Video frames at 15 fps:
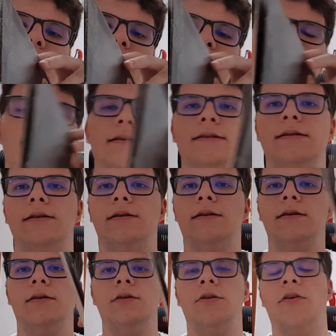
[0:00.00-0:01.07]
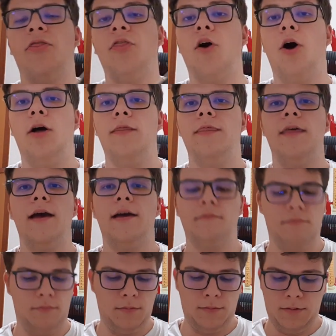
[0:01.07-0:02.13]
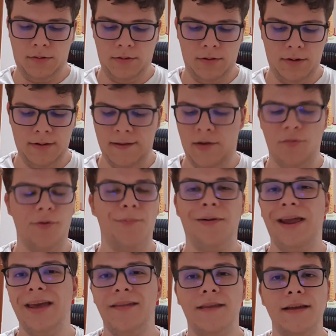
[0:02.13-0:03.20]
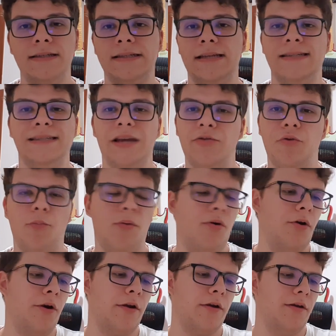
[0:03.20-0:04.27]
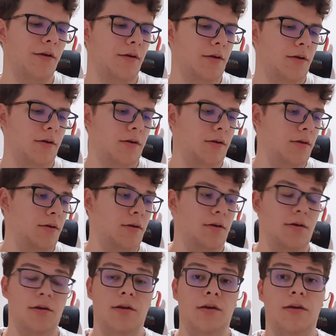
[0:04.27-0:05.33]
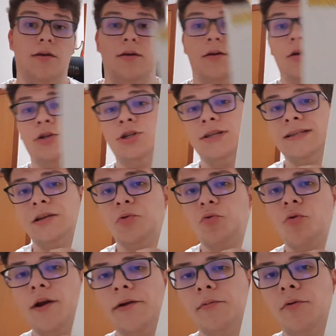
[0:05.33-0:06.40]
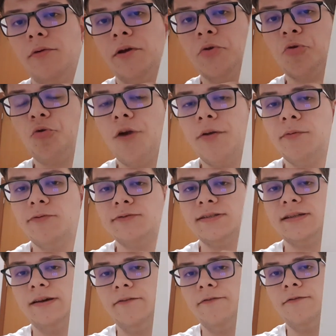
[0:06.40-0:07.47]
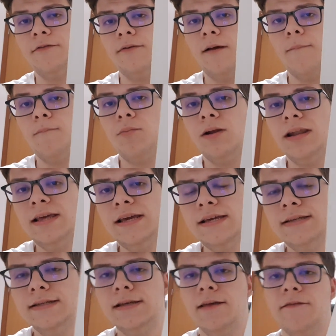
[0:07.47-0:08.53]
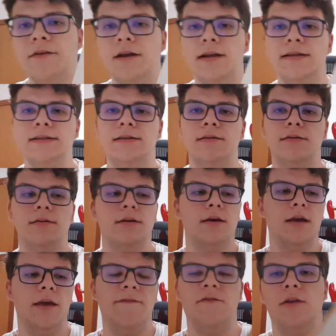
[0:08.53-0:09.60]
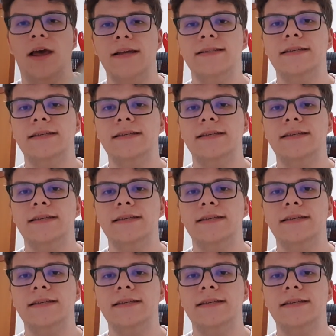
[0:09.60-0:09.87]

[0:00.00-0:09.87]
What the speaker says: it's the thought that they were playing this Central Park. Just incredible stuff. Please give it a listen if you like